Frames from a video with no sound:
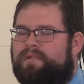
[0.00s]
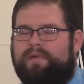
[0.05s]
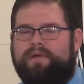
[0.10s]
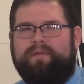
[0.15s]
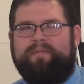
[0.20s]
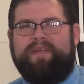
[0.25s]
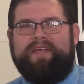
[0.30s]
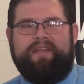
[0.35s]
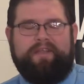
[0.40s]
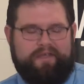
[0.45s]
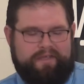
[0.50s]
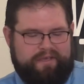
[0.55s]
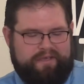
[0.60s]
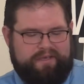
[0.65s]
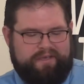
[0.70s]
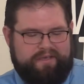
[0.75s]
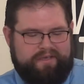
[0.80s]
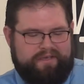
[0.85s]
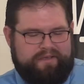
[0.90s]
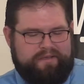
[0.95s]
I mean,
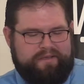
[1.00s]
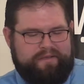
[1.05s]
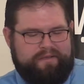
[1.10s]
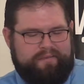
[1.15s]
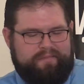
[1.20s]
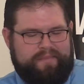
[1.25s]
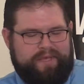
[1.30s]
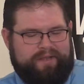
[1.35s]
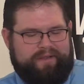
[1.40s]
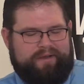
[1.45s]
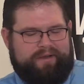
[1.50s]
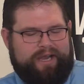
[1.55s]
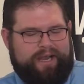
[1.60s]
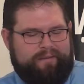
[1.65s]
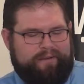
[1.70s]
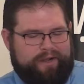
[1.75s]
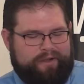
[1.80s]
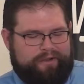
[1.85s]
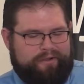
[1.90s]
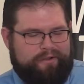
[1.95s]
Billy
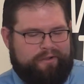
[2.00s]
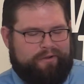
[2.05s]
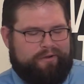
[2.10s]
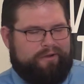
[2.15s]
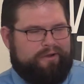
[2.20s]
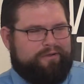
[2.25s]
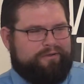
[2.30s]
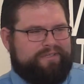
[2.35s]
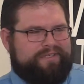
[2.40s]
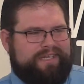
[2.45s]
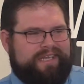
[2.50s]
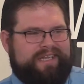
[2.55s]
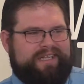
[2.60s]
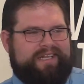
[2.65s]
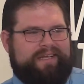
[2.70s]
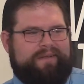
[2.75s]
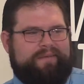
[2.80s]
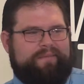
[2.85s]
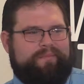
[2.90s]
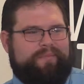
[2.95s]
Graham not too long ago said
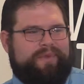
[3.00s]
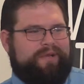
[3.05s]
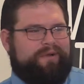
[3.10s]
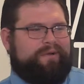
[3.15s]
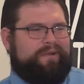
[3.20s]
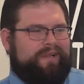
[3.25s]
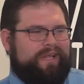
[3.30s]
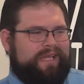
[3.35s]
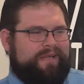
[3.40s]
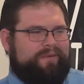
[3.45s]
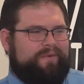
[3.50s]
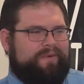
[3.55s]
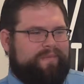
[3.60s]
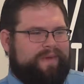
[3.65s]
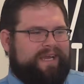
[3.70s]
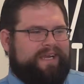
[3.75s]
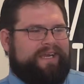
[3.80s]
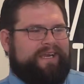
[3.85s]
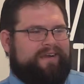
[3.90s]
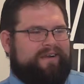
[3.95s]
that Bill Clinton would
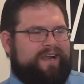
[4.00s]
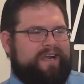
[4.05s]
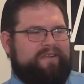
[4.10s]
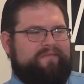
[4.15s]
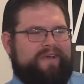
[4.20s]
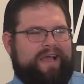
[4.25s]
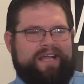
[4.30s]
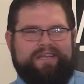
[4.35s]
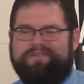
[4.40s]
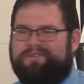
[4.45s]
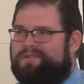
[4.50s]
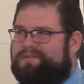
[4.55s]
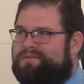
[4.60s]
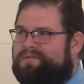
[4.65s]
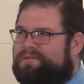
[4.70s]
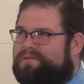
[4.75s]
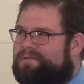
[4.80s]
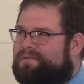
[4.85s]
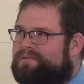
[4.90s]
make a great evangelist.